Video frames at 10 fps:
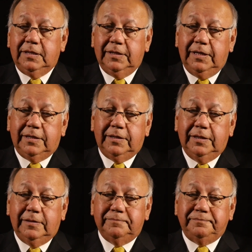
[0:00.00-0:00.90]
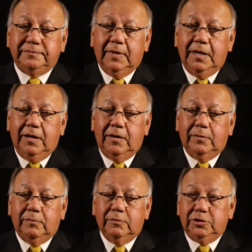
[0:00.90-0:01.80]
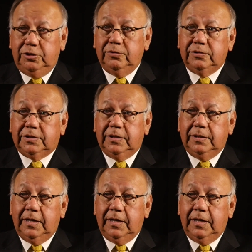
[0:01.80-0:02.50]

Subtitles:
that was used,